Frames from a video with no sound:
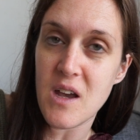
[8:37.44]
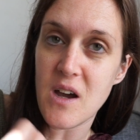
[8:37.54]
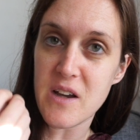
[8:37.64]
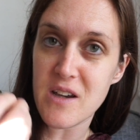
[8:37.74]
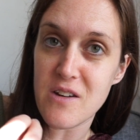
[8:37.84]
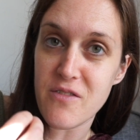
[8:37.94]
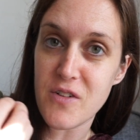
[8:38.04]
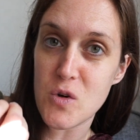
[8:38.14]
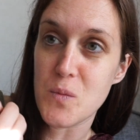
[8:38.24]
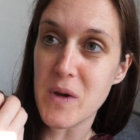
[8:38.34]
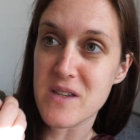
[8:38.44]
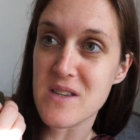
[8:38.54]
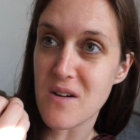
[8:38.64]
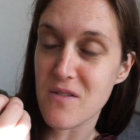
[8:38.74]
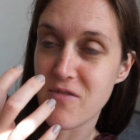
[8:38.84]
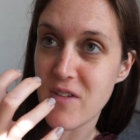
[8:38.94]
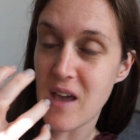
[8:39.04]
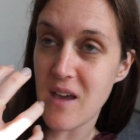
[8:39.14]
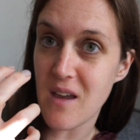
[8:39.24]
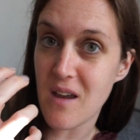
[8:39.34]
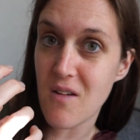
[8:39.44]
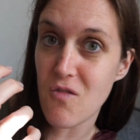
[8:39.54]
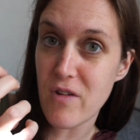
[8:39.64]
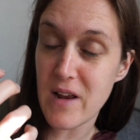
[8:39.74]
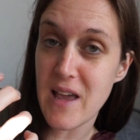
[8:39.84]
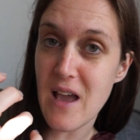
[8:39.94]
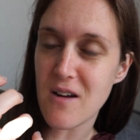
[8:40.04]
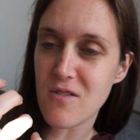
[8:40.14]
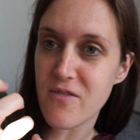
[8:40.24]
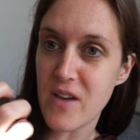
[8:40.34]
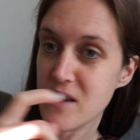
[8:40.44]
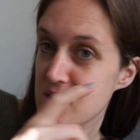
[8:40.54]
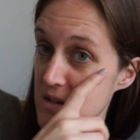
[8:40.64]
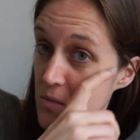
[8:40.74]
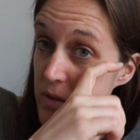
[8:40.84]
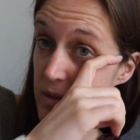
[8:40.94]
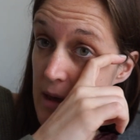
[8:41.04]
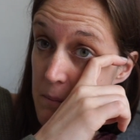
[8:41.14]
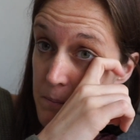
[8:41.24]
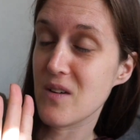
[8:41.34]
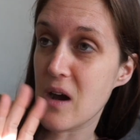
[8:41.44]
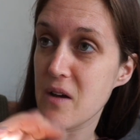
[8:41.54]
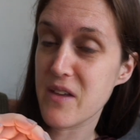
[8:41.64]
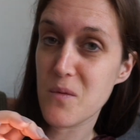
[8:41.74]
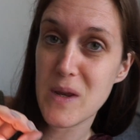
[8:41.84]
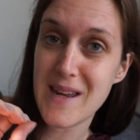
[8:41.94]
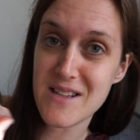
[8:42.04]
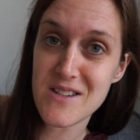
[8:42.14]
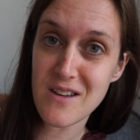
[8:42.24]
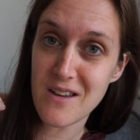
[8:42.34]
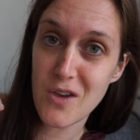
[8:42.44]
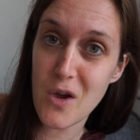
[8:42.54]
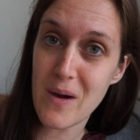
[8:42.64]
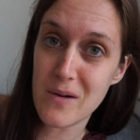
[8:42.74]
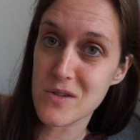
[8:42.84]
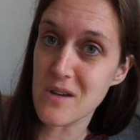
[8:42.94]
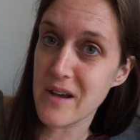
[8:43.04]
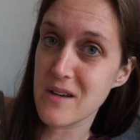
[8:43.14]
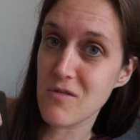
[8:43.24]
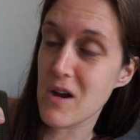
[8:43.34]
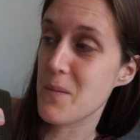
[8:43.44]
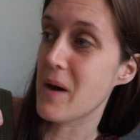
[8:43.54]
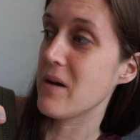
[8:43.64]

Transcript: I could feel myself getting really aggravated with them. I think we need to go outside right about